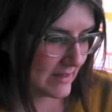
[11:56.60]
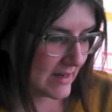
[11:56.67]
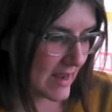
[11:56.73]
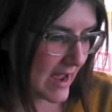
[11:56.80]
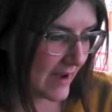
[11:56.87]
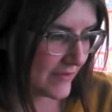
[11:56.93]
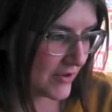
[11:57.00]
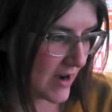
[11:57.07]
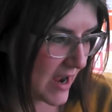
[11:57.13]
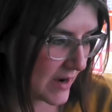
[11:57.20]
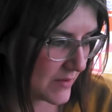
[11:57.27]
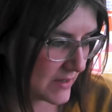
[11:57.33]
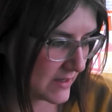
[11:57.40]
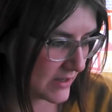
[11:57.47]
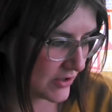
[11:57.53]
after
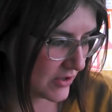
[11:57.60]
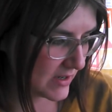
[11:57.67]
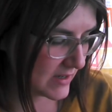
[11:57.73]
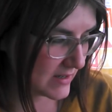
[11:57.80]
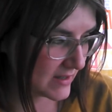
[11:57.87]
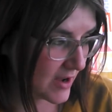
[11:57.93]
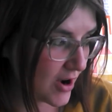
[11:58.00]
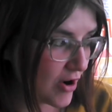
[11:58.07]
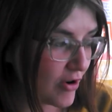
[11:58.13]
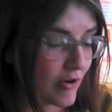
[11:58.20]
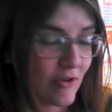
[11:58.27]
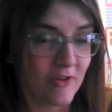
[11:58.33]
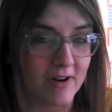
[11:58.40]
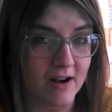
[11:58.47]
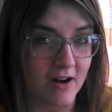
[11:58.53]
acquisitions.
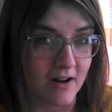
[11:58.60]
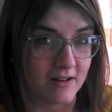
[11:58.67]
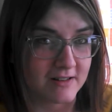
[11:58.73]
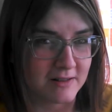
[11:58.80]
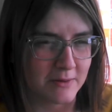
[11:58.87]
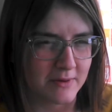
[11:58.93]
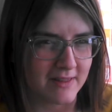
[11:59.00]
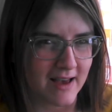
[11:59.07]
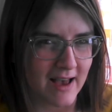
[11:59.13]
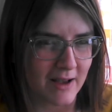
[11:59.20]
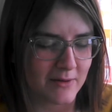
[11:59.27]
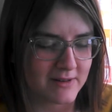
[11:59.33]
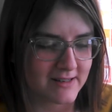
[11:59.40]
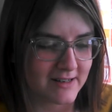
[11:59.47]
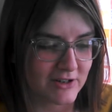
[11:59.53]
Oh, also with
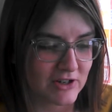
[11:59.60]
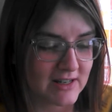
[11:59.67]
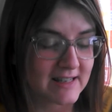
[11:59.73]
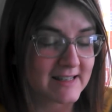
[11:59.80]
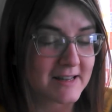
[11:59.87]
acquisitions,